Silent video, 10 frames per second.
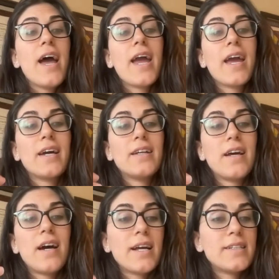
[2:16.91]

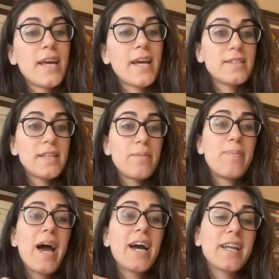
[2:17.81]
And I take a step
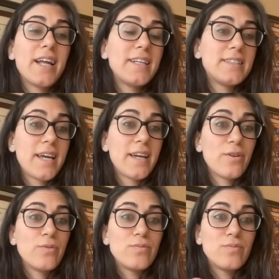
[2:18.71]
back and I say,
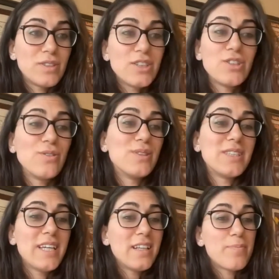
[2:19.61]
did you
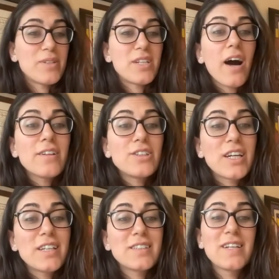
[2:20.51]
see a
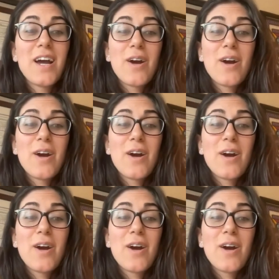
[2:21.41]
lipidologist?